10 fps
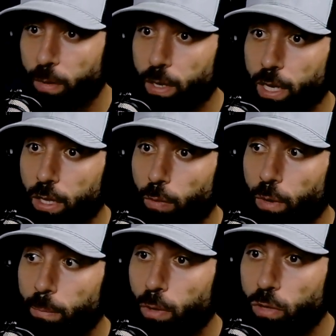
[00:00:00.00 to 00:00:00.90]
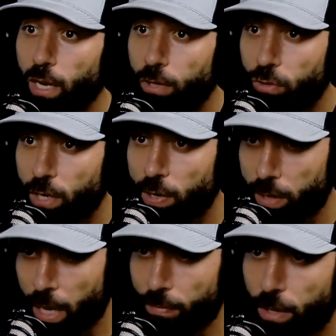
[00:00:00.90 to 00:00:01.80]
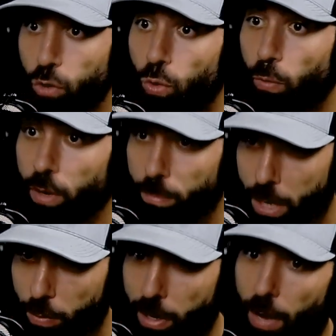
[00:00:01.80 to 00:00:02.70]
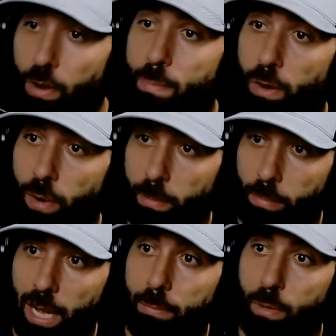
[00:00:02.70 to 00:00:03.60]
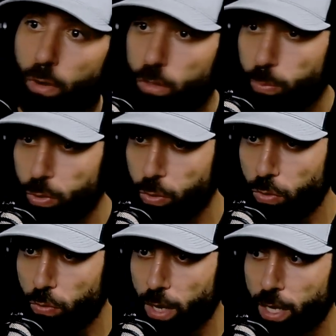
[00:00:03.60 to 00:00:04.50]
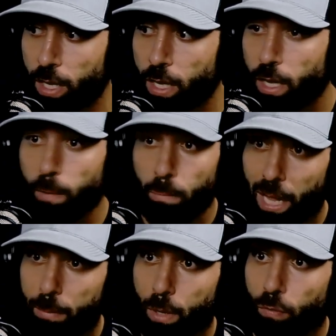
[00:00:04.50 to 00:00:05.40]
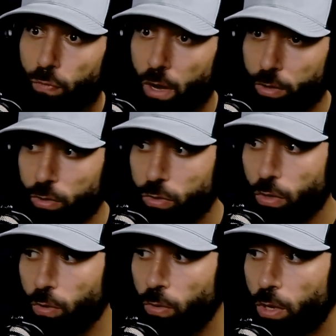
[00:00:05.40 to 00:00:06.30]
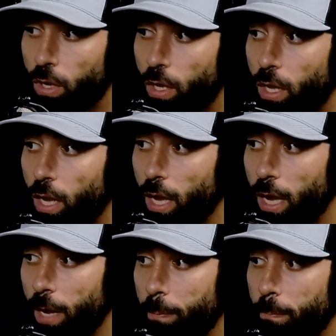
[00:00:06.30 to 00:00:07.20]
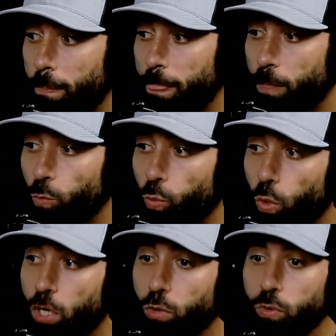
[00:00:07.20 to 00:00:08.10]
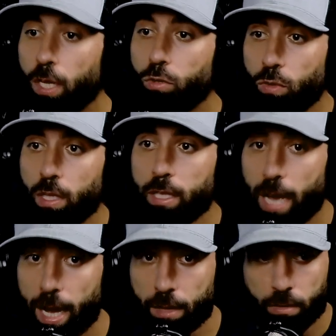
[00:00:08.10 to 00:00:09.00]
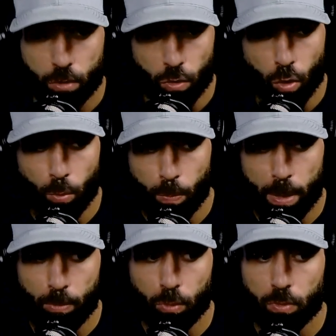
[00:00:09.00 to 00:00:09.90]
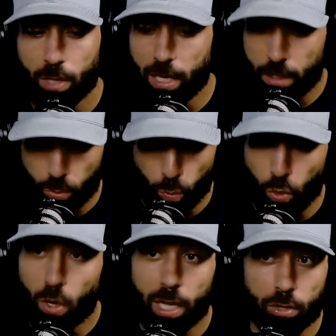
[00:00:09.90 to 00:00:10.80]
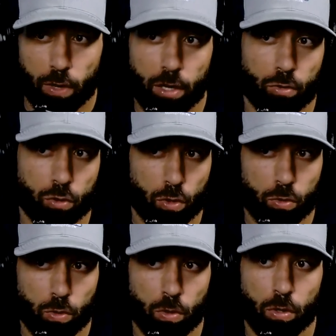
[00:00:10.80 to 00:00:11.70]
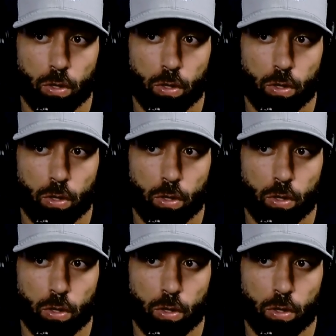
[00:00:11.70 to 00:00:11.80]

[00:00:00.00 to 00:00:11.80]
They want to build a legendary life. That's who I want to be around. I want to be around black belt entrepreneurs, right? Black belt fathers. So what do you say to these guys, to normal people that need to look at their inner circle?